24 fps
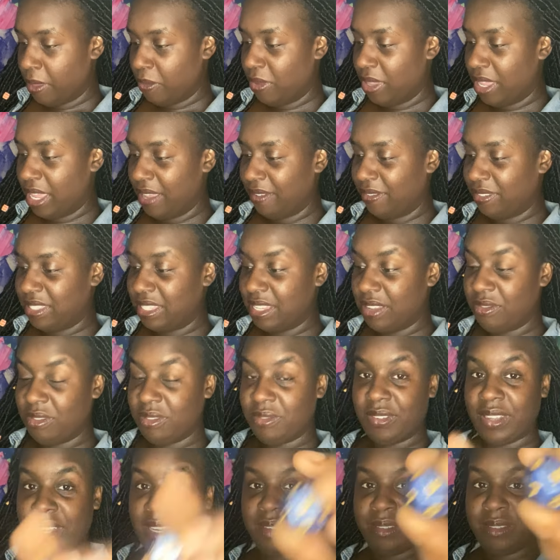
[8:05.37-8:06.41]
We have
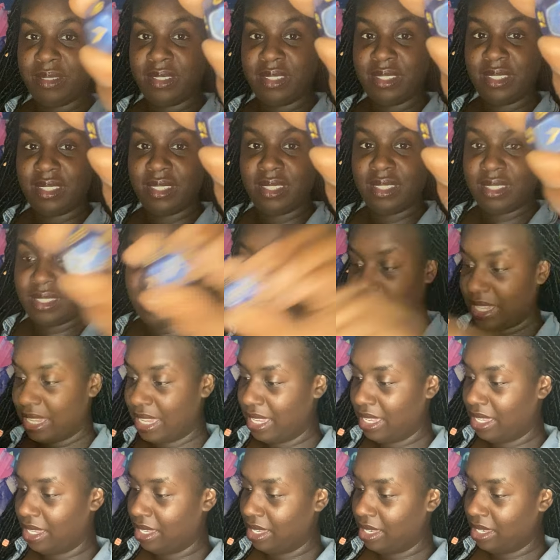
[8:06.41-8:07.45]
seventh house
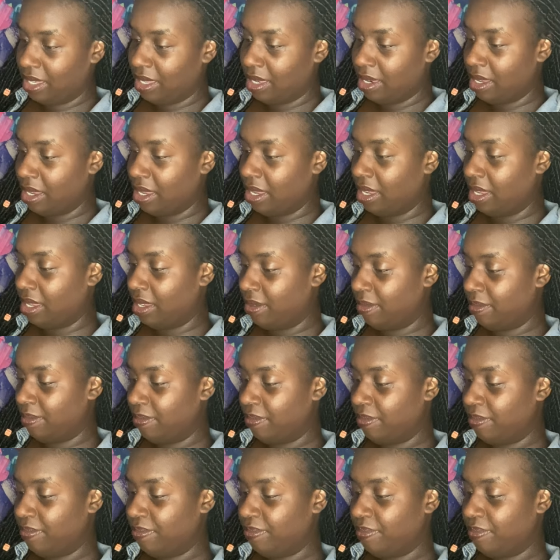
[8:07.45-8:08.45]
in um,